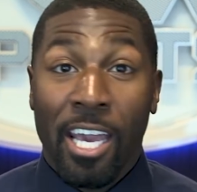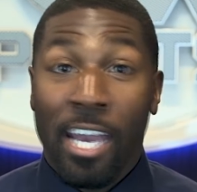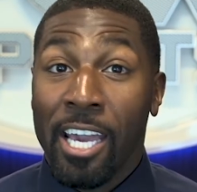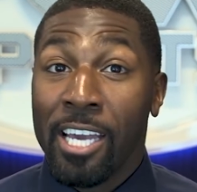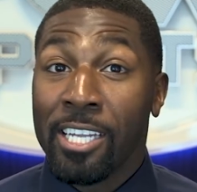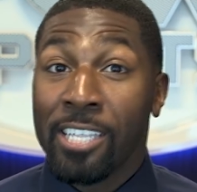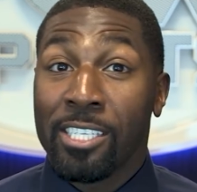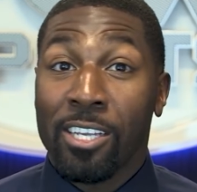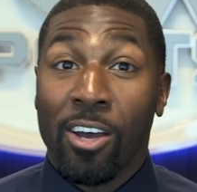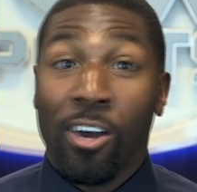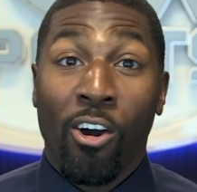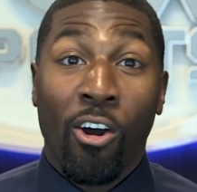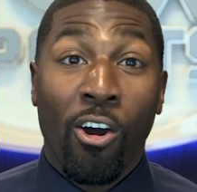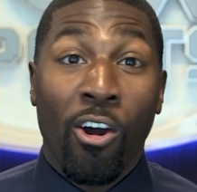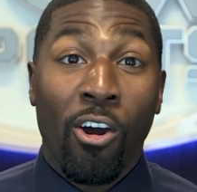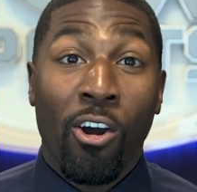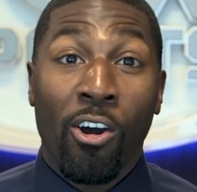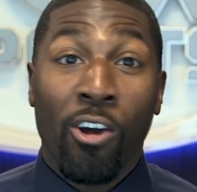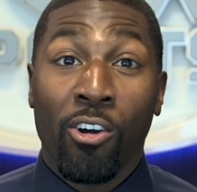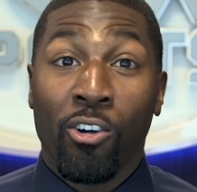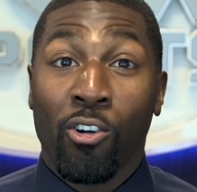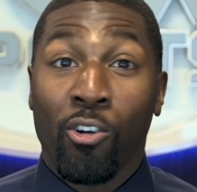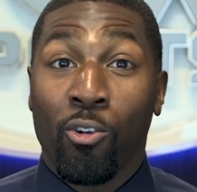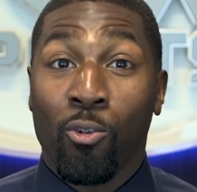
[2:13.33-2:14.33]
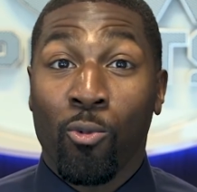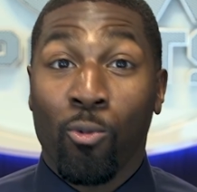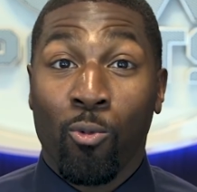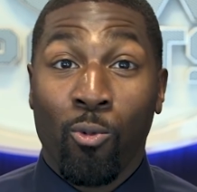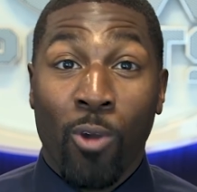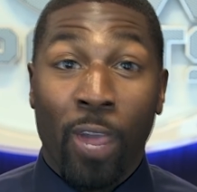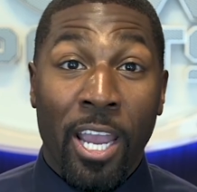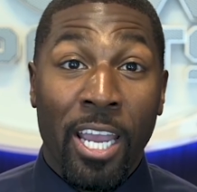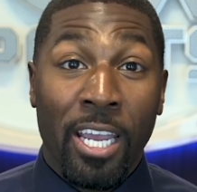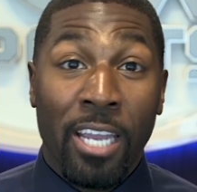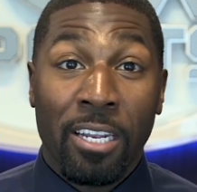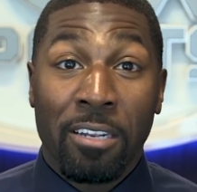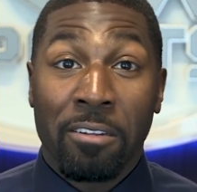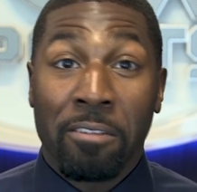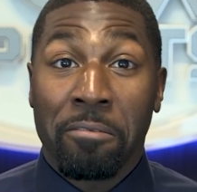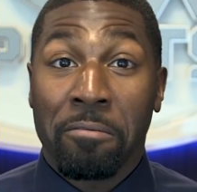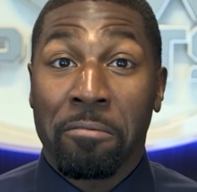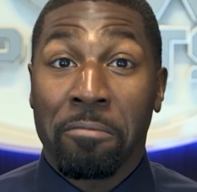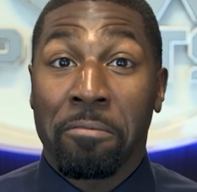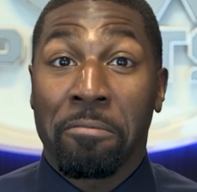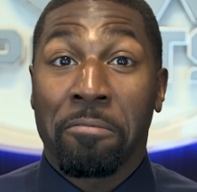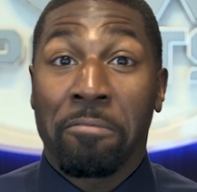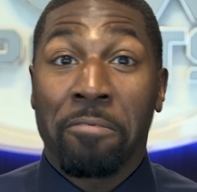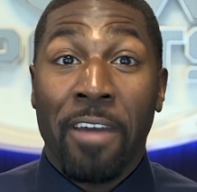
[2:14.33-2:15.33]
It's all great
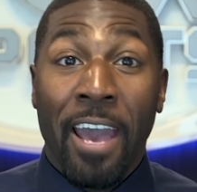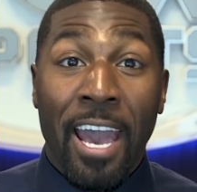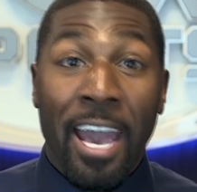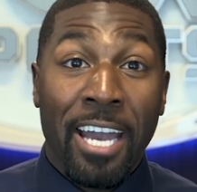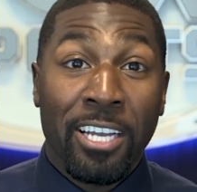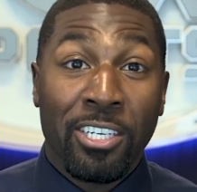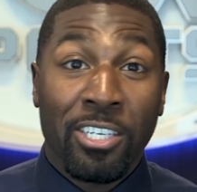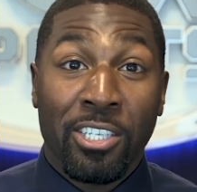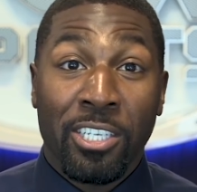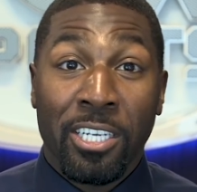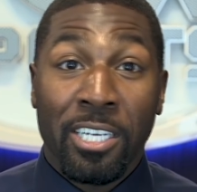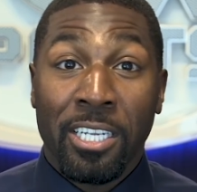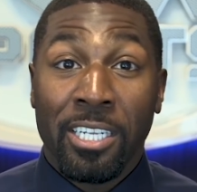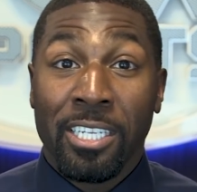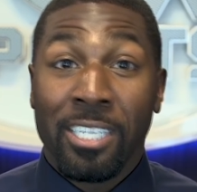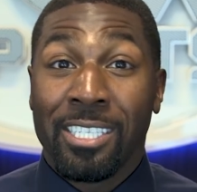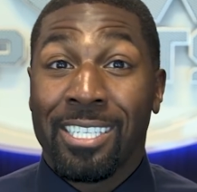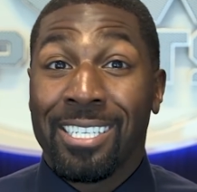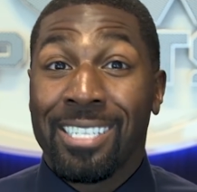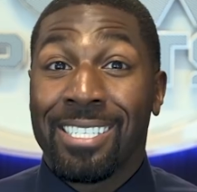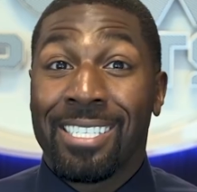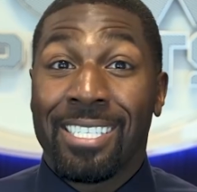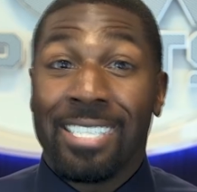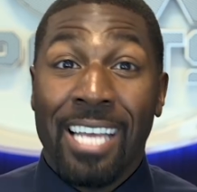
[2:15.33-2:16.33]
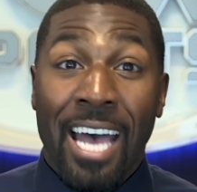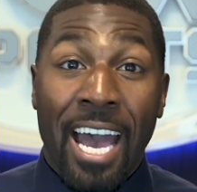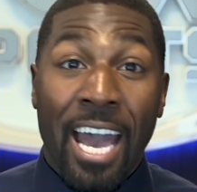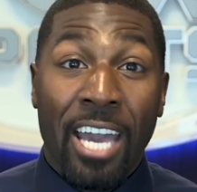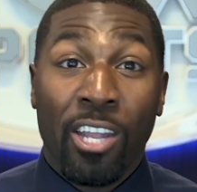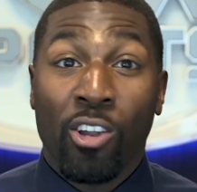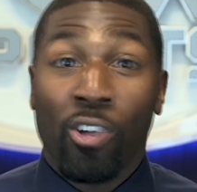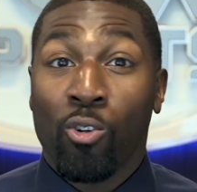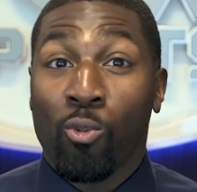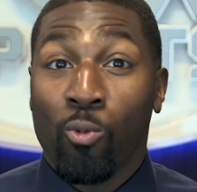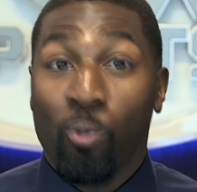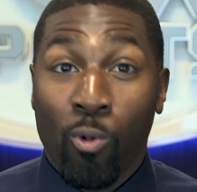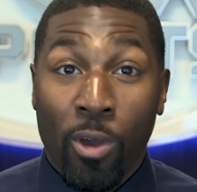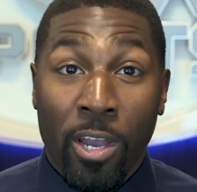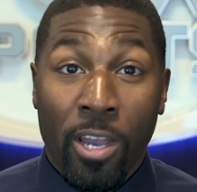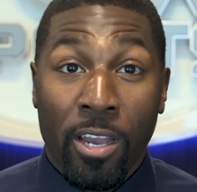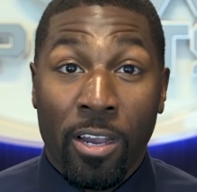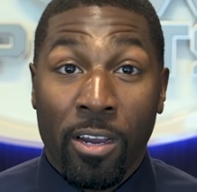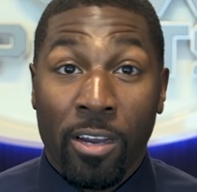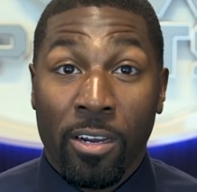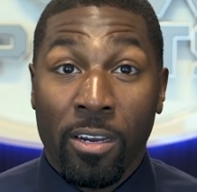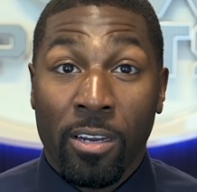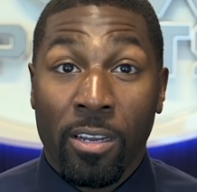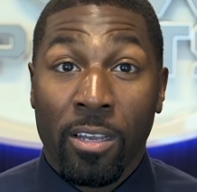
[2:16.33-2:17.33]
fashion designer
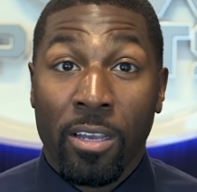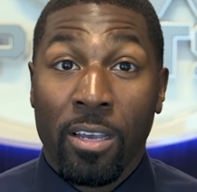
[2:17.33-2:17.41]
wear.